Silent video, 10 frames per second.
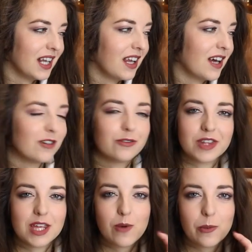love
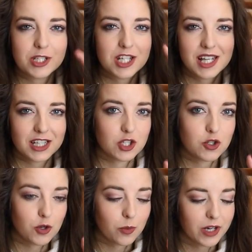the one which is like a
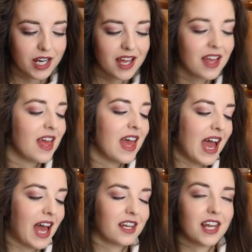strawberry
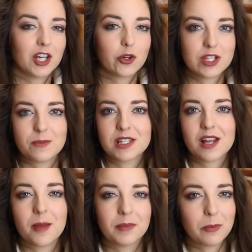and then at Christmas
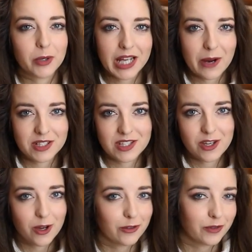time they bring out a
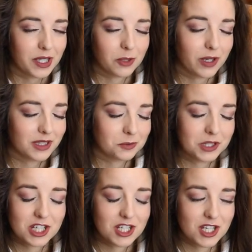snow fairy one
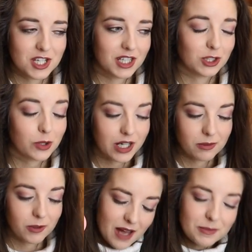which is just
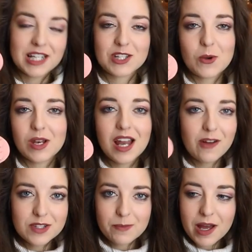incredible. Um, it is called
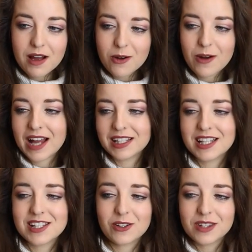Love Spell and it
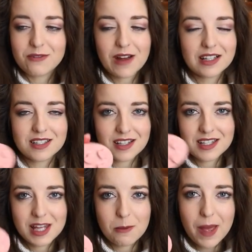is on the
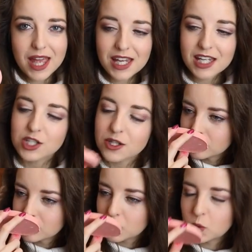Valentine's Day page.
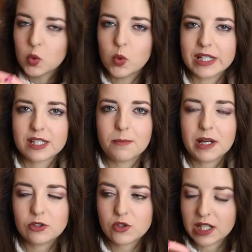Oh, it
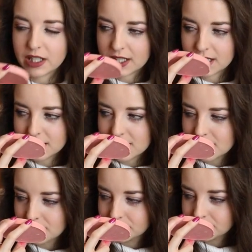smells really nice